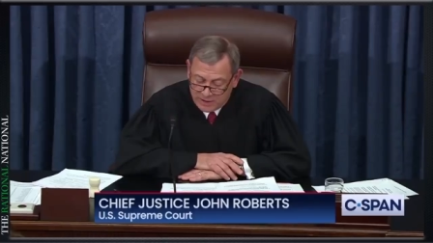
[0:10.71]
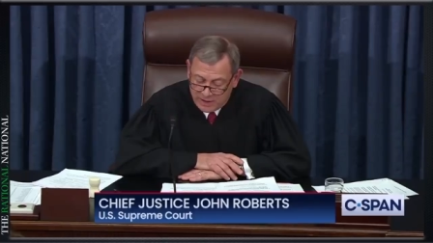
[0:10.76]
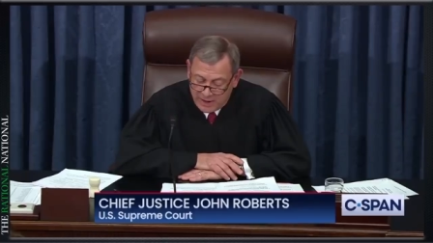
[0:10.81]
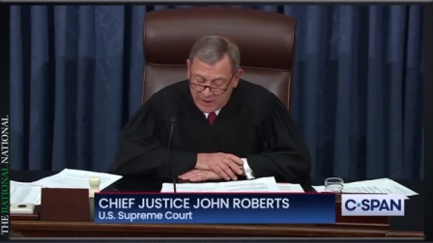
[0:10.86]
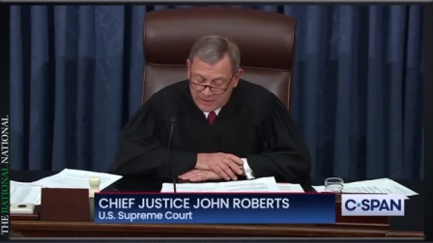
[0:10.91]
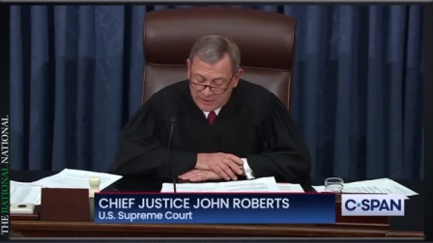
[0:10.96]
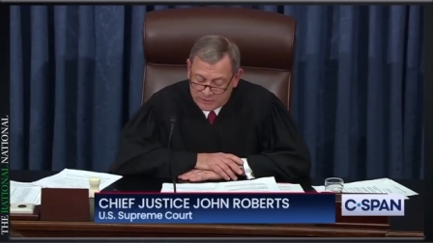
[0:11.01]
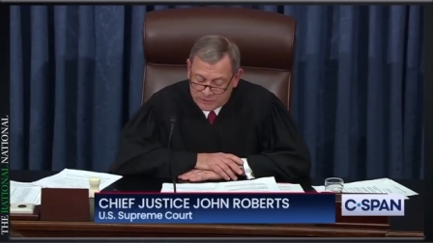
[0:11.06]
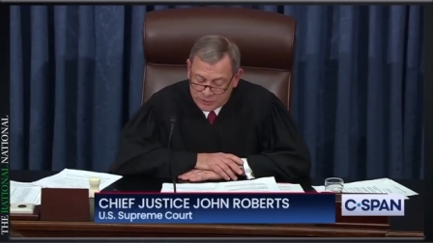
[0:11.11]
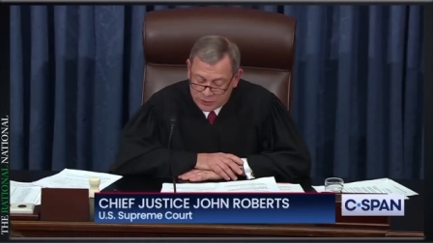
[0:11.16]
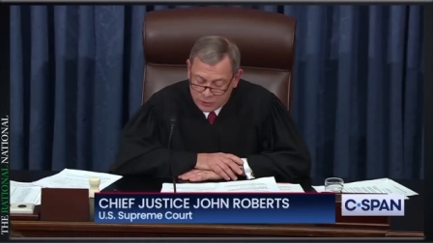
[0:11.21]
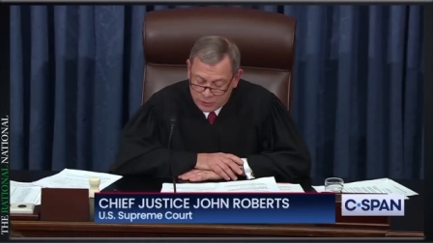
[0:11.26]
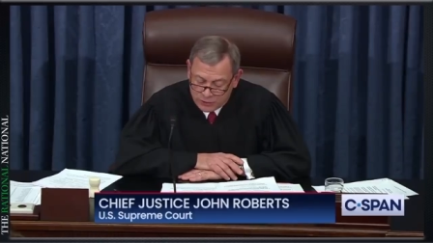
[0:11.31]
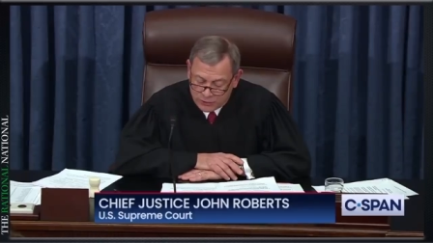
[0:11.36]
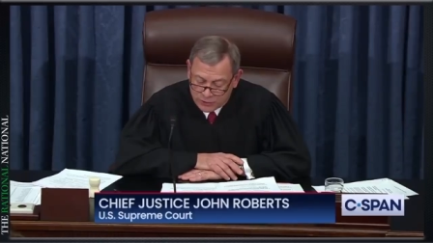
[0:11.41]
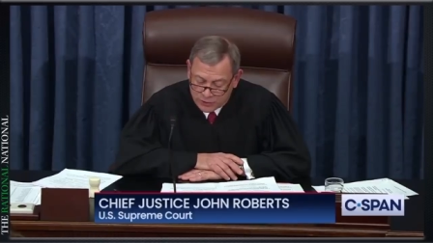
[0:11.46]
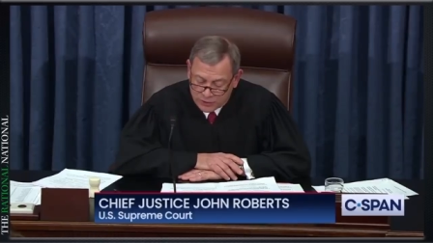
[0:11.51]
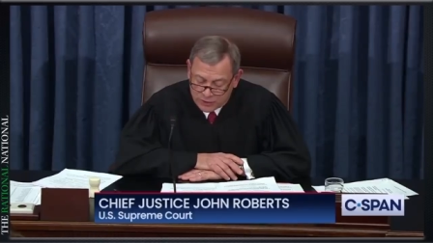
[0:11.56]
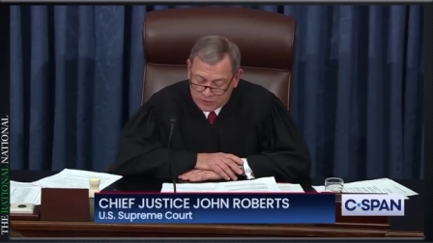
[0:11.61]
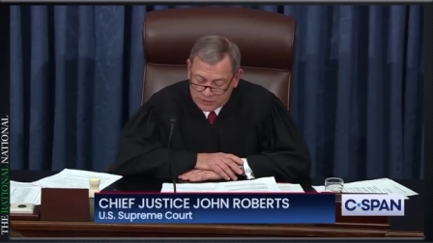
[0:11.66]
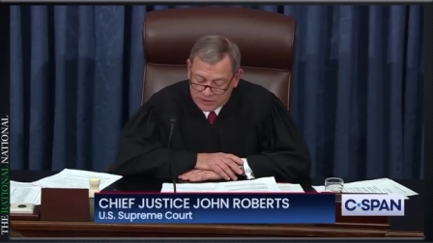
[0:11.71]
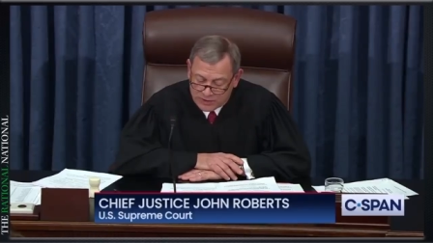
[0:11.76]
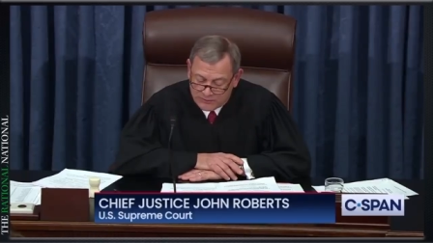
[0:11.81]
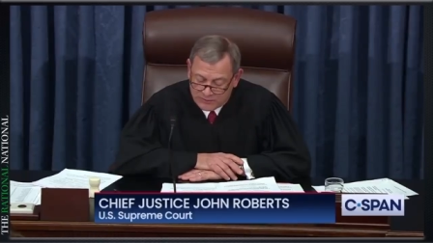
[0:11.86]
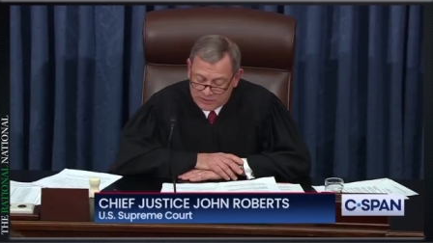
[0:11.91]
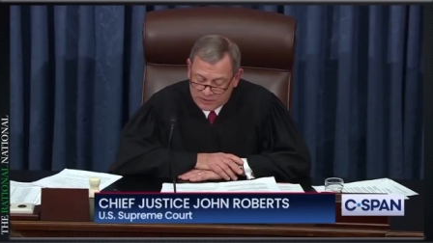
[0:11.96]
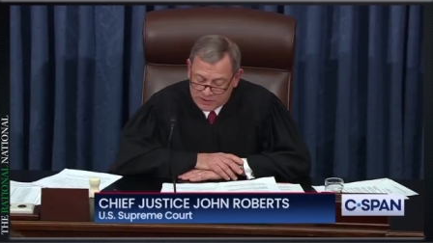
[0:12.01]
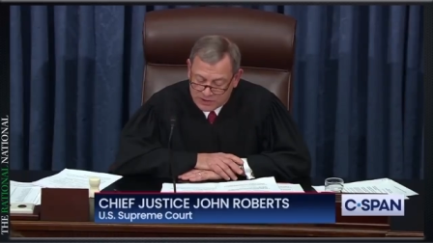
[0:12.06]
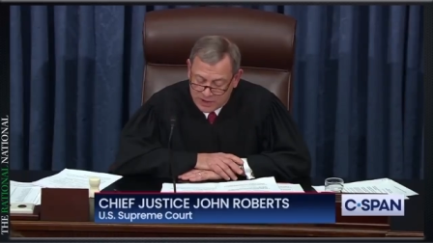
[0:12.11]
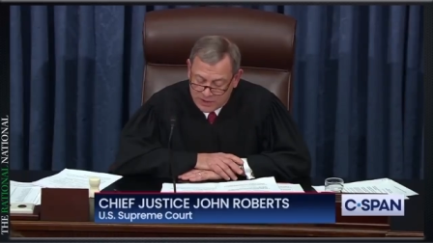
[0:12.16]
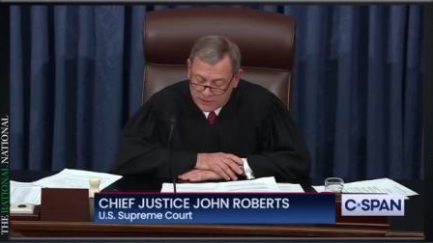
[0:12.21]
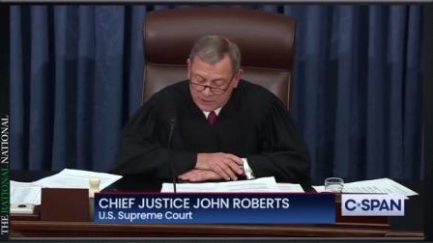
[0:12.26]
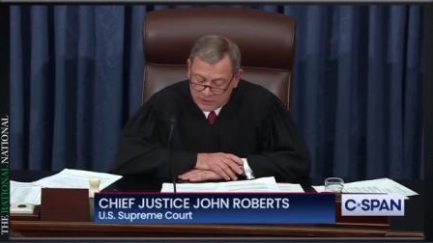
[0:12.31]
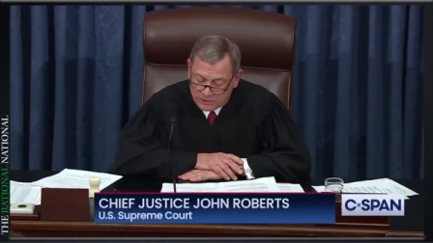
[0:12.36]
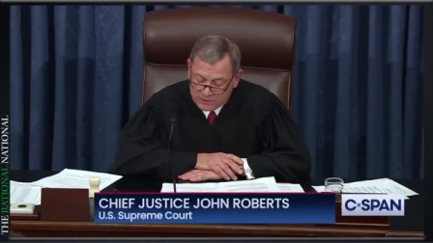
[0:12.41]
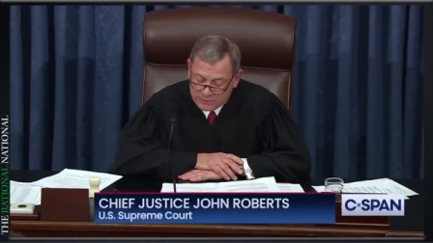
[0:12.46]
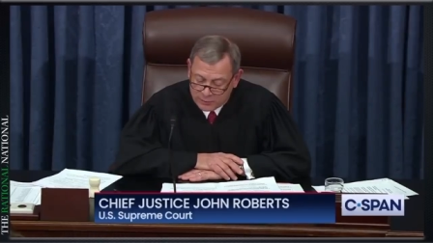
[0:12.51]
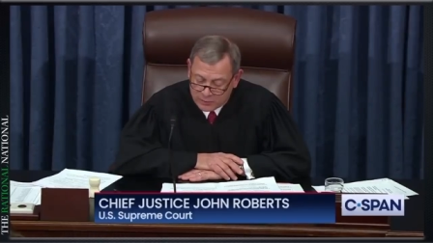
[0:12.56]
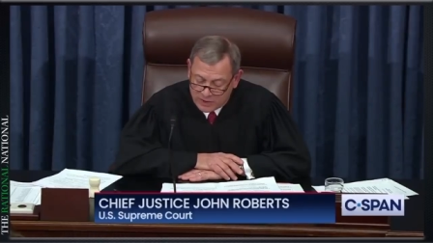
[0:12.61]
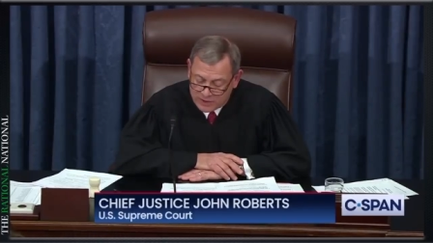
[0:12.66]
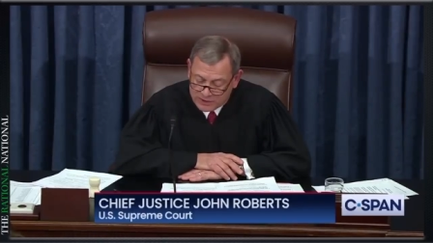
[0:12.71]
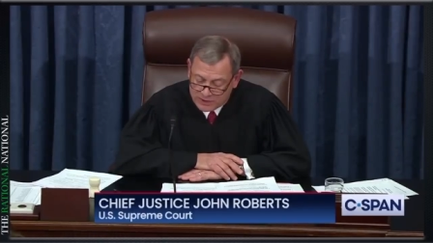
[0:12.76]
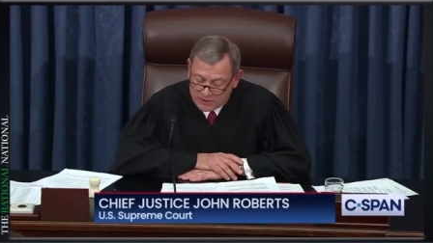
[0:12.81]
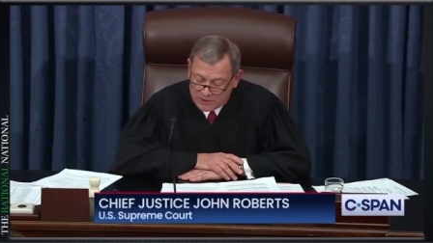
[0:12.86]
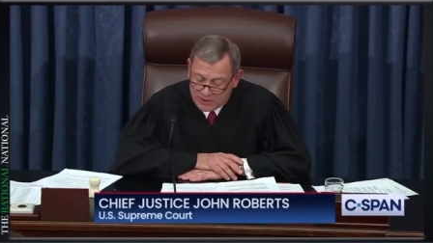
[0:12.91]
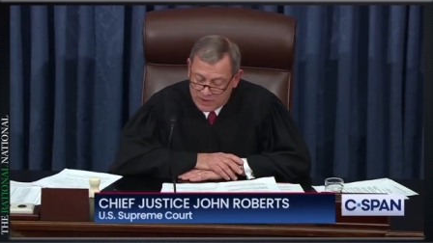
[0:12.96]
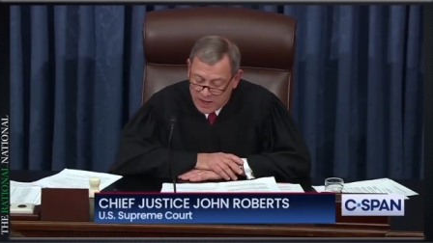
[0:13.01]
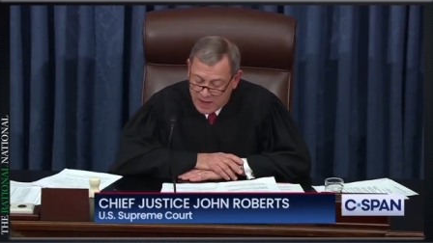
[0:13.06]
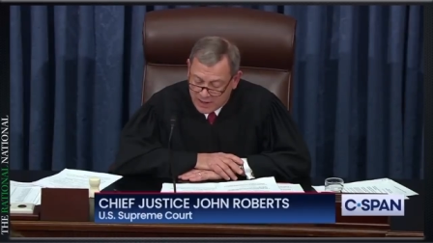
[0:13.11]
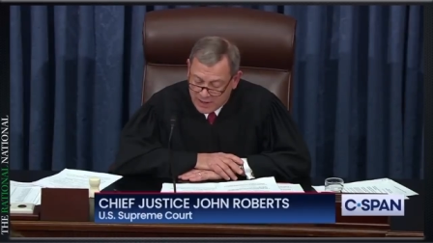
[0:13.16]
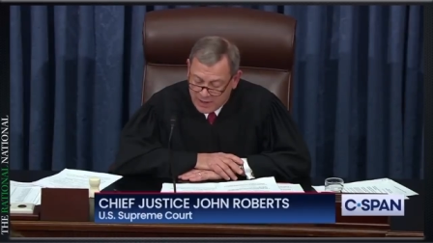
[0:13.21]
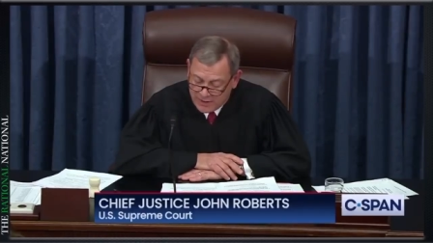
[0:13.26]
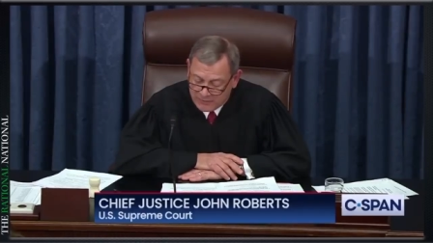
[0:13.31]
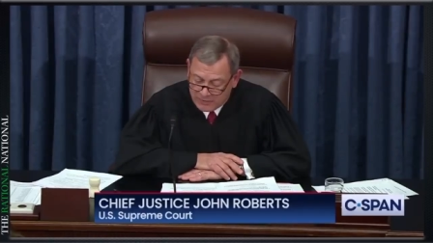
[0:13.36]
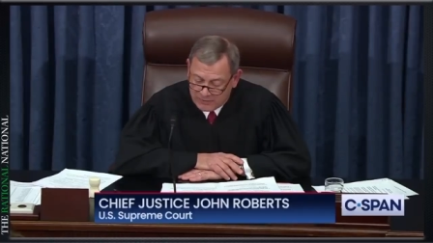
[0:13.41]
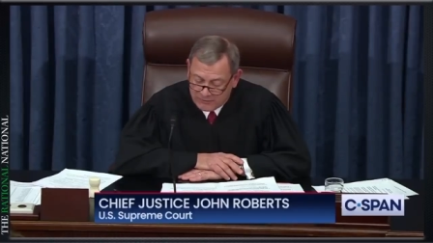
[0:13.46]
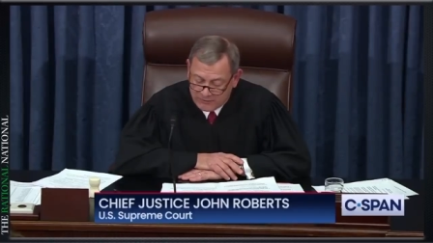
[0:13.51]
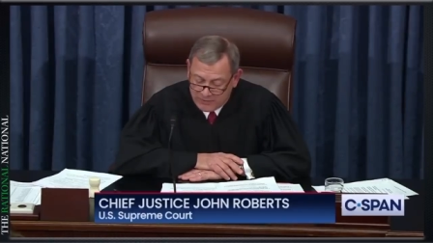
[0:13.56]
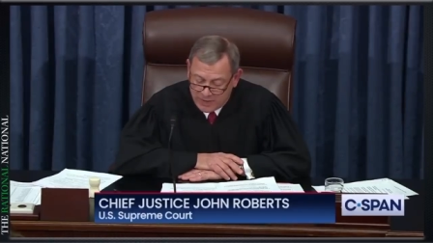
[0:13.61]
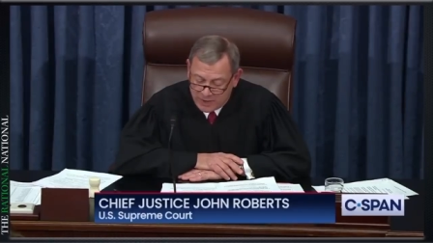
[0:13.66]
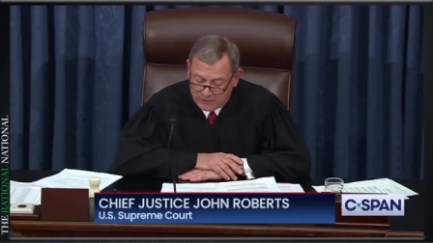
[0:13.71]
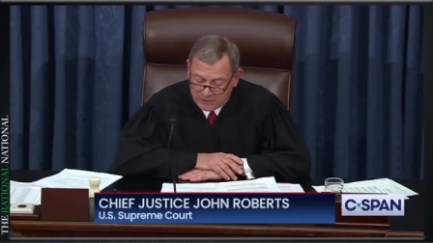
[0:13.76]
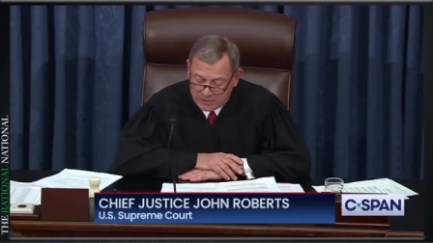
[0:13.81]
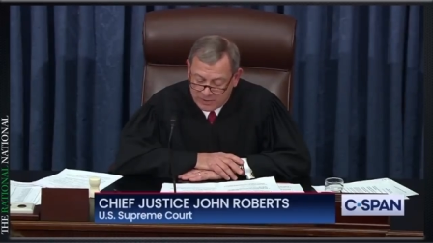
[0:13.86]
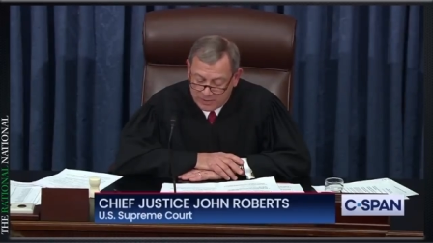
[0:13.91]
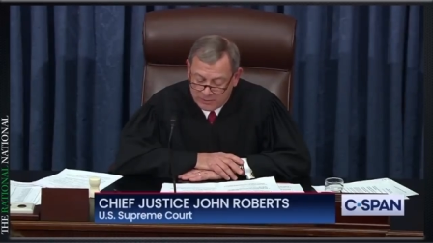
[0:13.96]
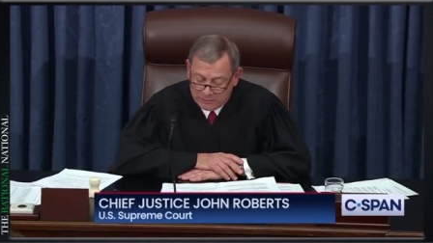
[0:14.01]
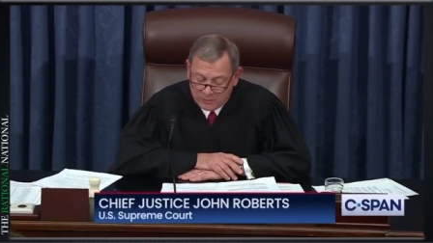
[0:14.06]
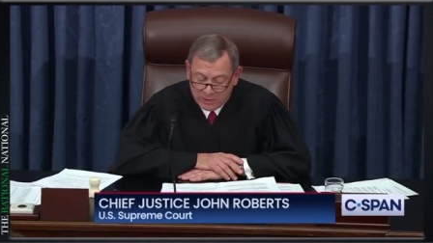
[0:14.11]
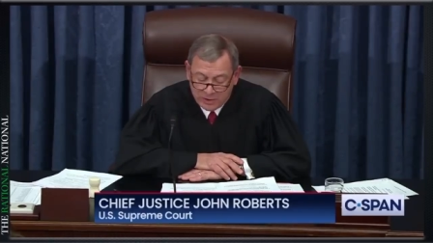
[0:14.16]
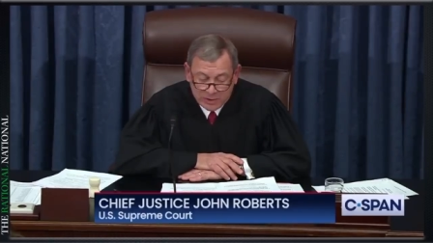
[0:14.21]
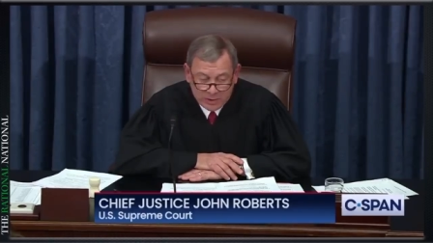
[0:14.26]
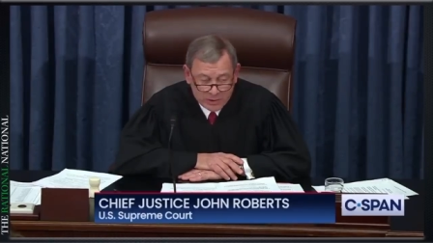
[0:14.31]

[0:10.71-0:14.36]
and two-thirds of the senators present not having found him